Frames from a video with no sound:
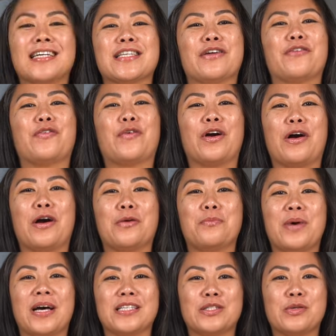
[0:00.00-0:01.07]
does it for our
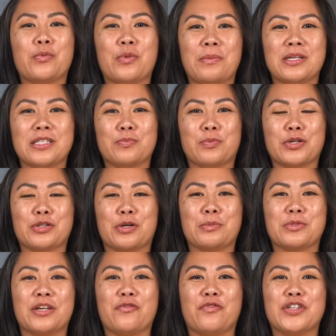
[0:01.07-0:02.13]
best women's
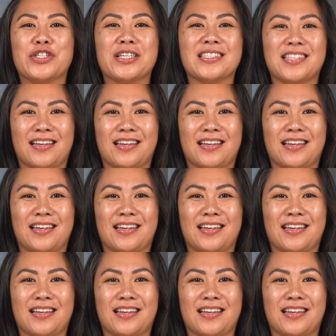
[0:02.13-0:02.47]
prescription fishing